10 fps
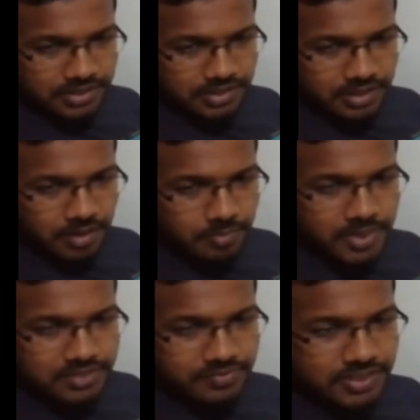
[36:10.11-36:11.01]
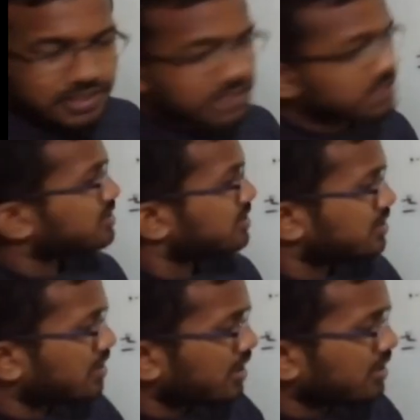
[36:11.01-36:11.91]
numbers which
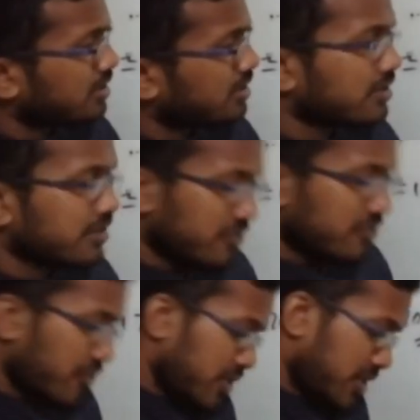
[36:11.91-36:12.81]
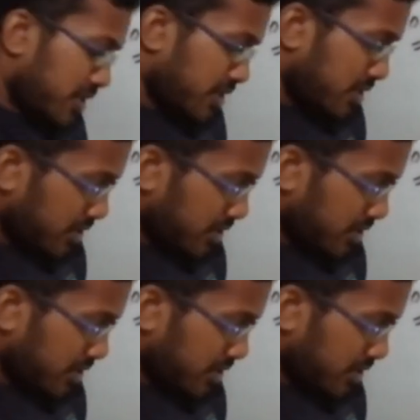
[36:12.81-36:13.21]
are needed for this.